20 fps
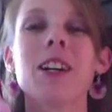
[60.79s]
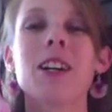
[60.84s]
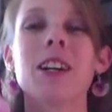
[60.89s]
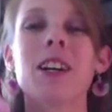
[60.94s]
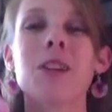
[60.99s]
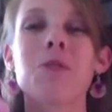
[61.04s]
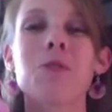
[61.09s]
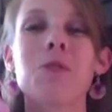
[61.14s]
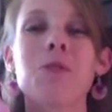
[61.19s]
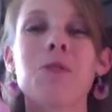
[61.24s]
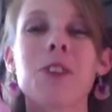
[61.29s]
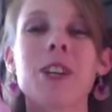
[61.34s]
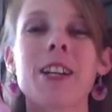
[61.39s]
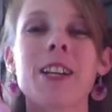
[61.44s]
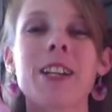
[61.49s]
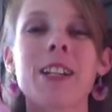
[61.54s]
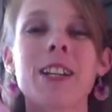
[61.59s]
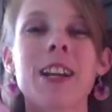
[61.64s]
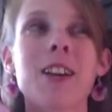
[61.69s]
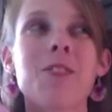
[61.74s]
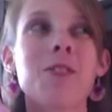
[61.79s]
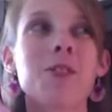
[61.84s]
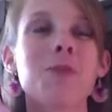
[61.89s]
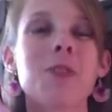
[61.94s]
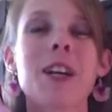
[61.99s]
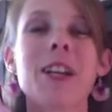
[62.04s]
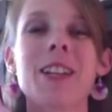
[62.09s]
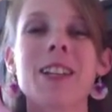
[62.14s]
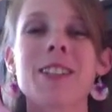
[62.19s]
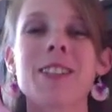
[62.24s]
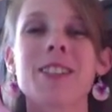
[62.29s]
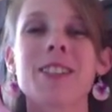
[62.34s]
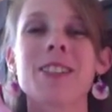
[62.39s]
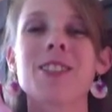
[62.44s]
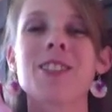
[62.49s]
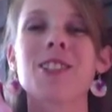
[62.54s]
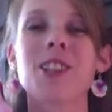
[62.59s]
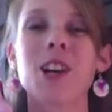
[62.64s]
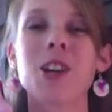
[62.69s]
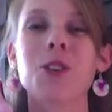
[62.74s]
I'm afraid everybody's
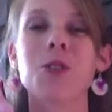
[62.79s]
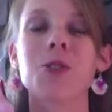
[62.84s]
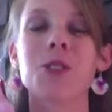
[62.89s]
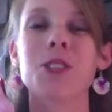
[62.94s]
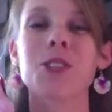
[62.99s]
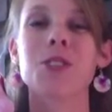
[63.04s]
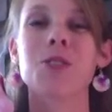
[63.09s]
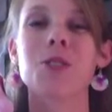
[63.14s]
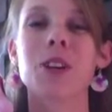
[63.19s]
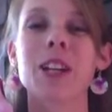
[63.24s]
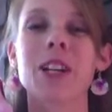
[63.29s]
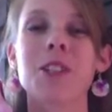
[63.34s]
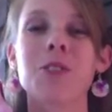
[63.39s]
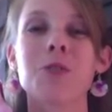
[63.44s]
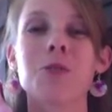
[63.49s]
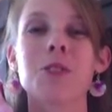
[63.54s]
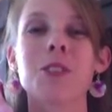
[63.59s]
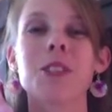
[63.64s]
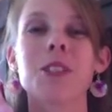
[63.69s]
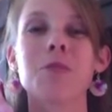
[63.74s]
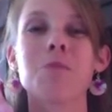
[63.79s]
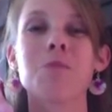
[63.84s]
stuck with just writing really